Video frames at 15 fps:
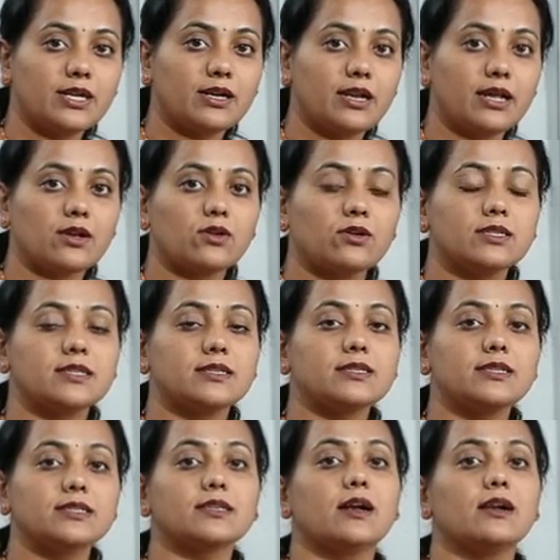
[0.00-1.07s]
in
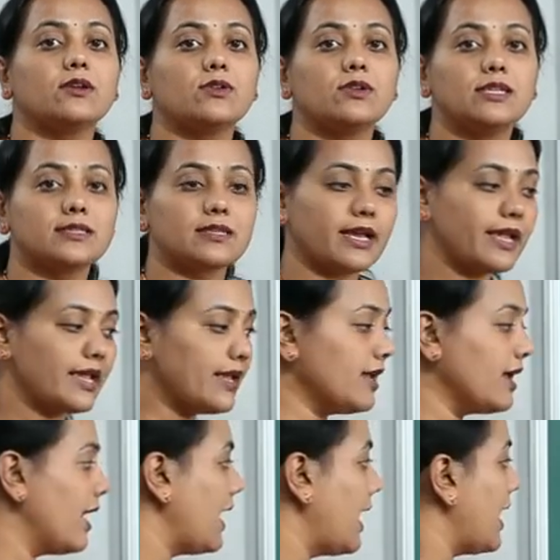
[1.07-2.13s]
glycolysis is aldolase
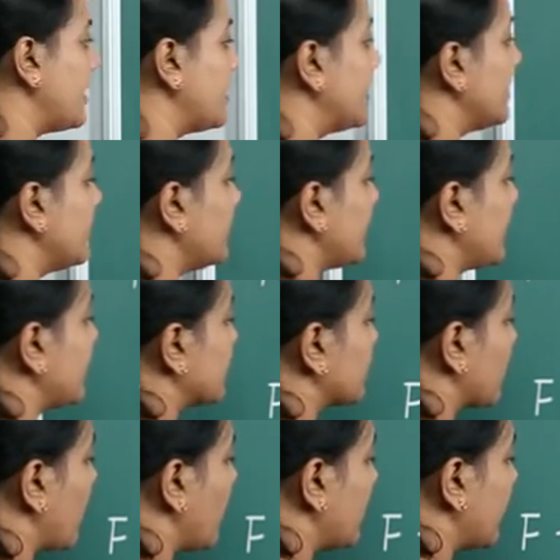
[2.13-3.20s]
A, and here it
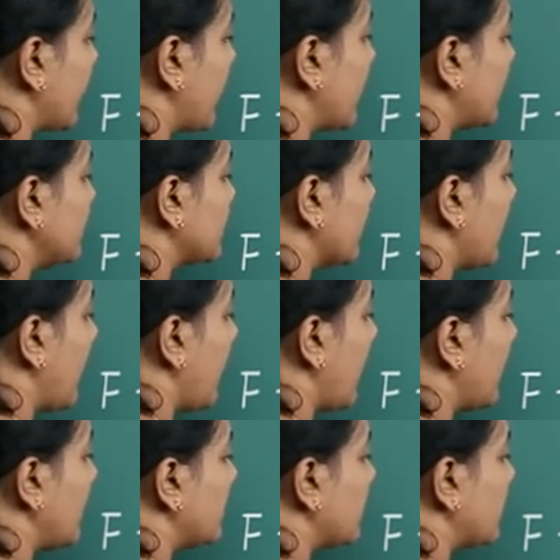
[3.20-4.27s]
is called as
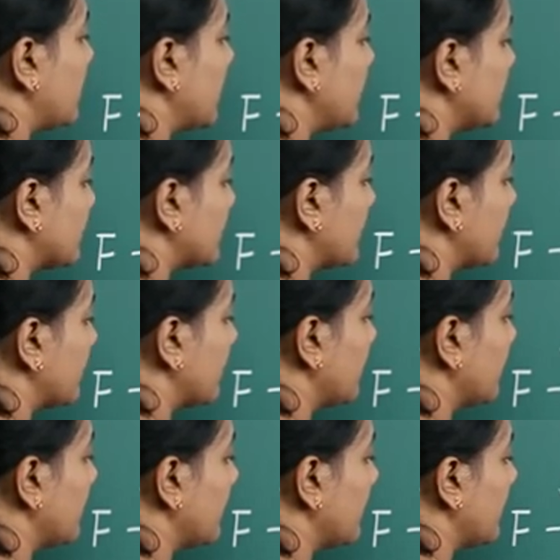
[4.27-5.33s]
aldolase
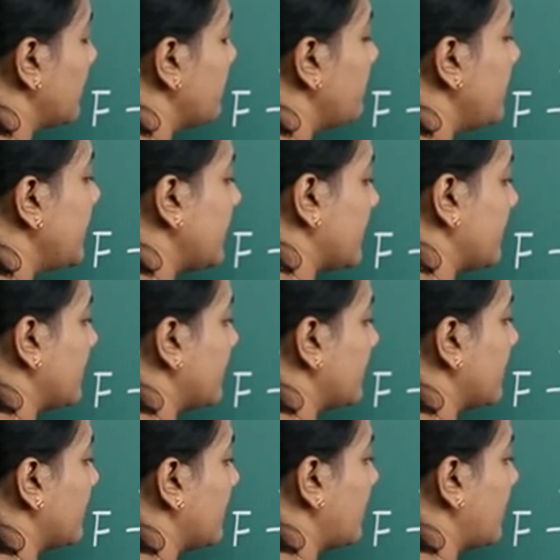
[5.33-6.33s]
B.